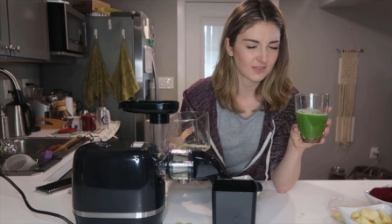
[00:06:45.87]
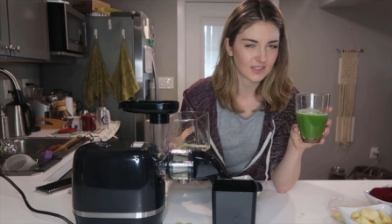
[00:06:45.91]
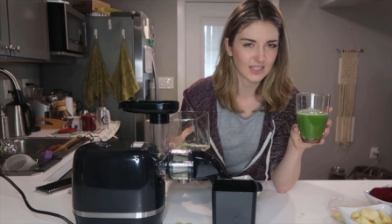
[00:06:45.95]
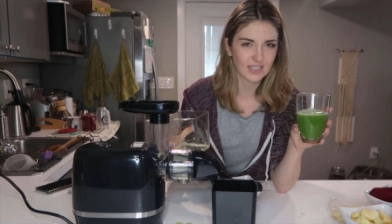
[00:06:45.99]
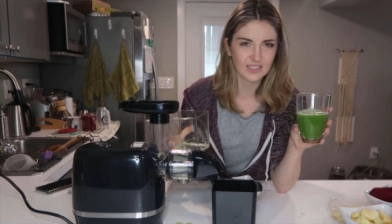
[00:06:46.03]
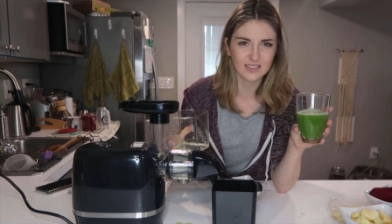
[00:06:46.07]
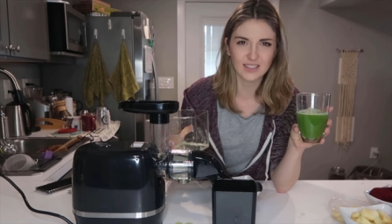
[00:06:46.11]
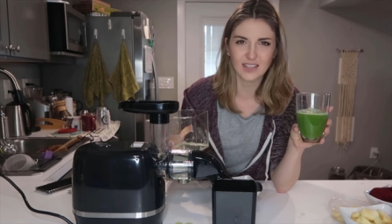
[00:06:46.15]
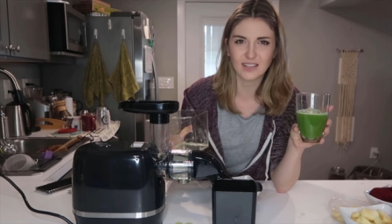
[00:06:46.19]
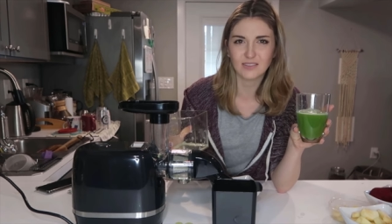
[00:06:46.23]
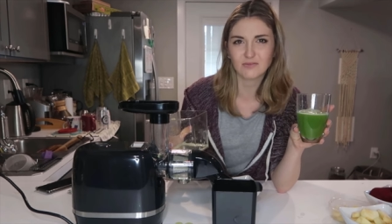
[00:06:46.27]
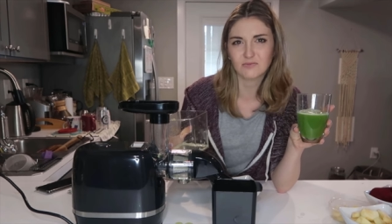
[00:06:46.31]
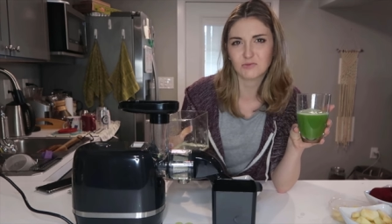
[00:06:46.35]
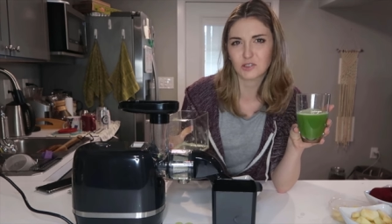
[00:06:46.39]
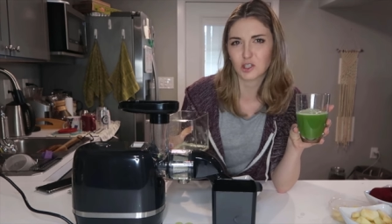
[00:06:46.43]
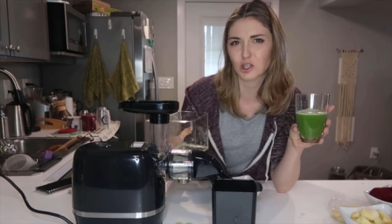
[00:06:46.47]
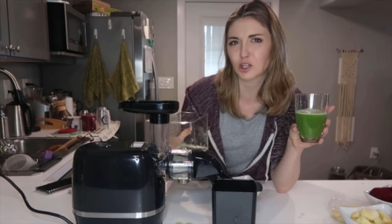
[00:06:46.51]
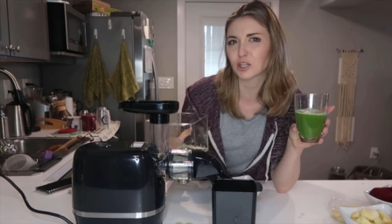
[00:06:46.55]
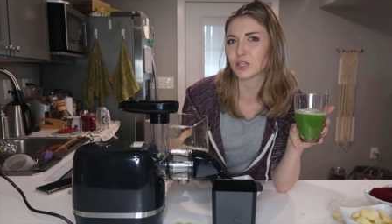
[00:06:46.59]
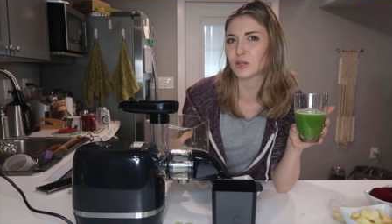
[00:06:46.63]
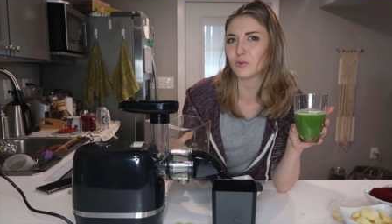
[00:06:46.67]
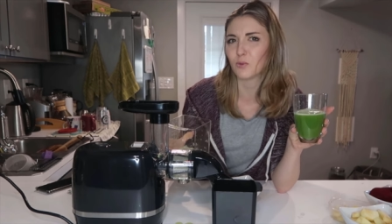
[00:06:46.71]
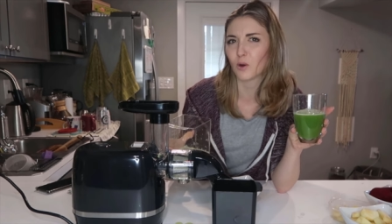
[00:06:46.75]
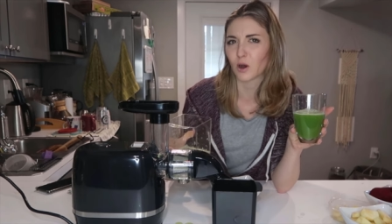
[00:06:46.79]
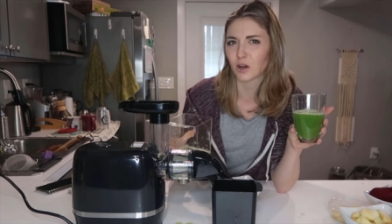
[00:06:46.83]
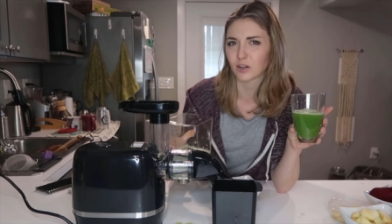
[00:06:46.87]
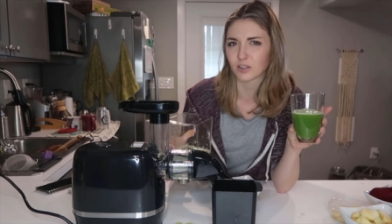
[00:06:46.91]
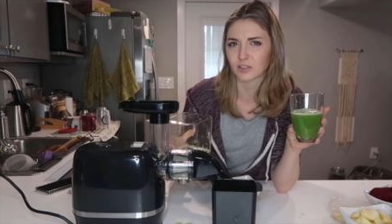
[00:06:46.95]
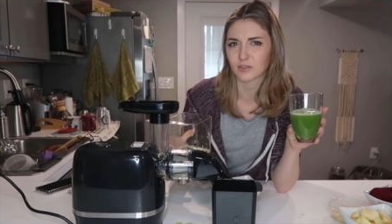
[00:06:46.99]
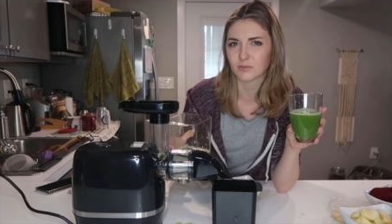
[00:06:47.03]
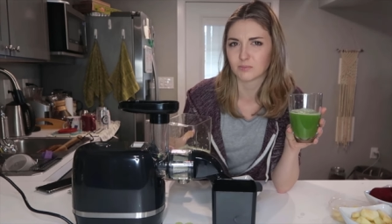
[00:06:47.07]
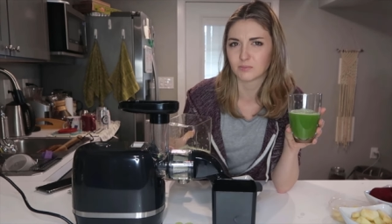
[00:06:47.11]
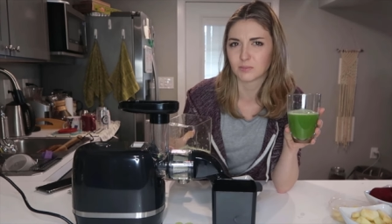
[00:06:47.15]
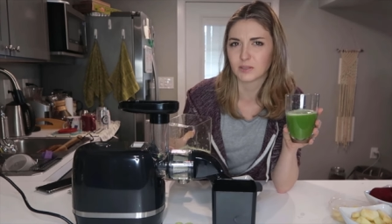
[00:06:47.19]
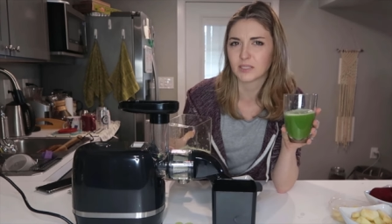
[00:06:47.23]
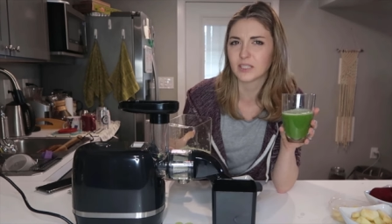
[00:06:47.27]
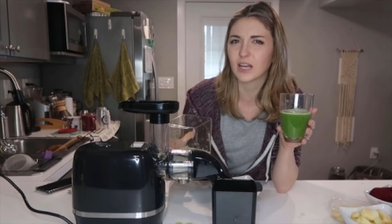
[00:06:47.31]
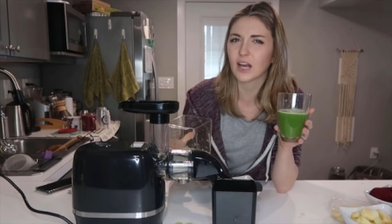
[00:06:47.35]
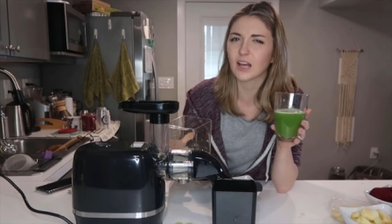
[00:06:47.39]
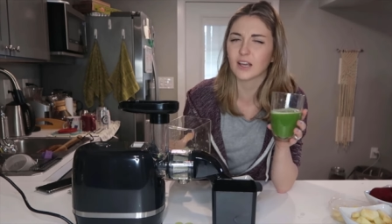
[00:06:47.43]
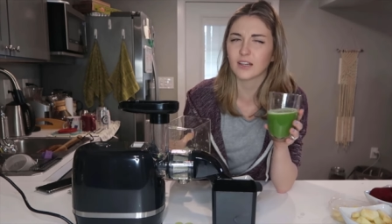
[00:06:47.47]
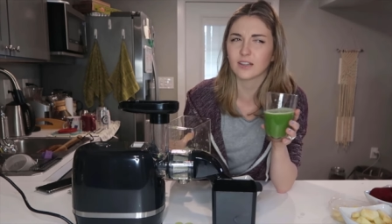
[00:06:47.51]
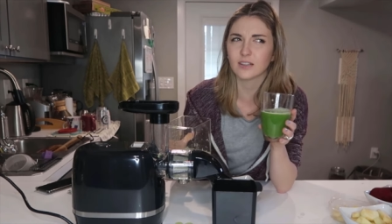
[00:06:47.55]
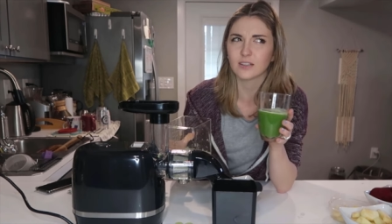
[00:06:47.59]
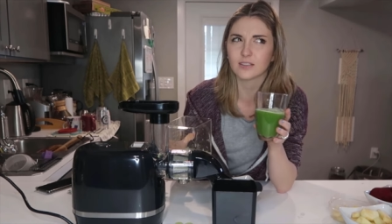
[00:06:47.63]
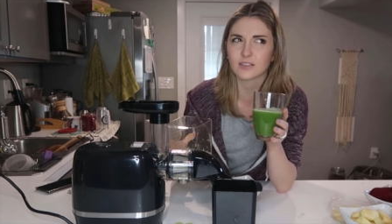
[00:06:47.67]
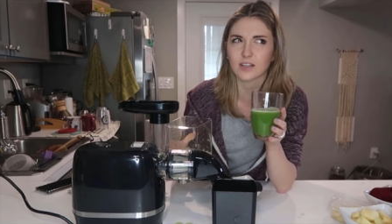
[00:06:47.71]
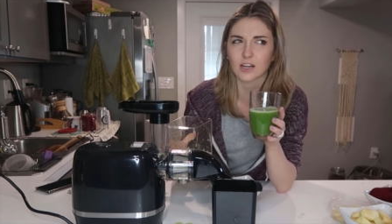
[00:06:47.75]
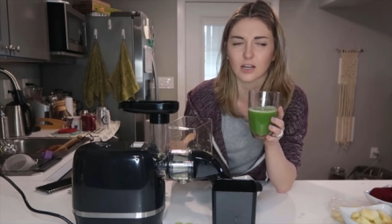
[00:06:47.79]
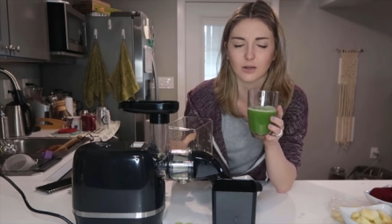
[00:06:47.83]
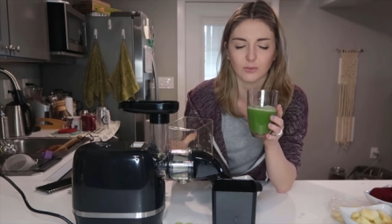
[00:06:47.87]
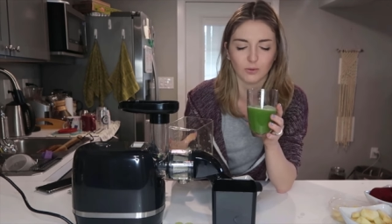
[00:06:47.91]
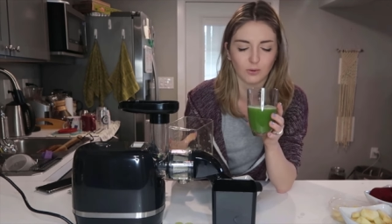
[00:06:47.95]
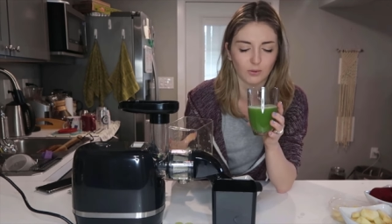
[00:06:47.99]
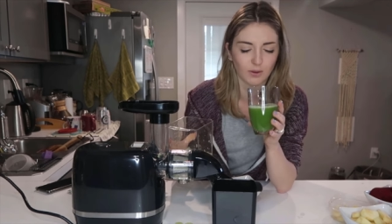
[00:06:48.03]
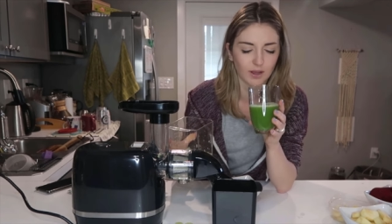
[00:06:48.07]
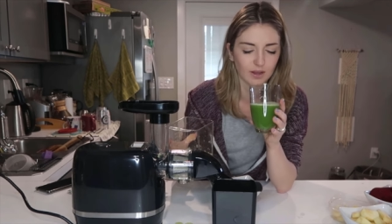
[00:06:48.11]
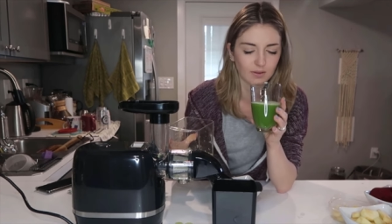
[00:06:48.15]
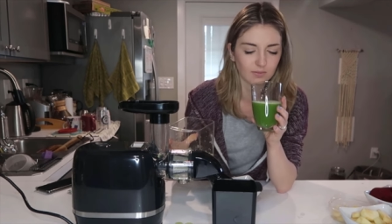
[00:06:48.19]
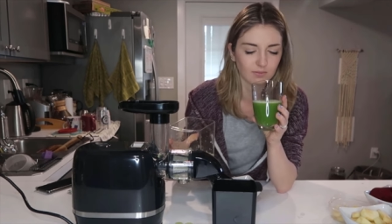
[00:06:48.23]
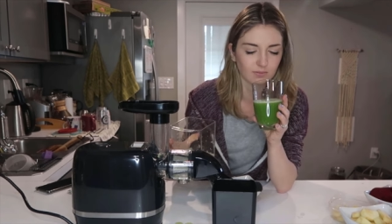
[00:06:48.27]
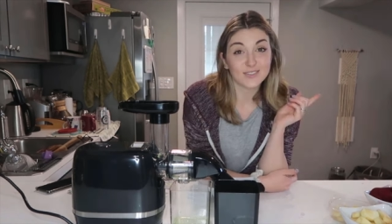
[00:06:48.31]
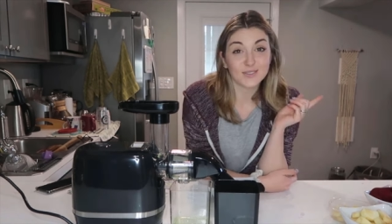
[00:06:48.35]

tastes like dirty water, but not in a terrible way.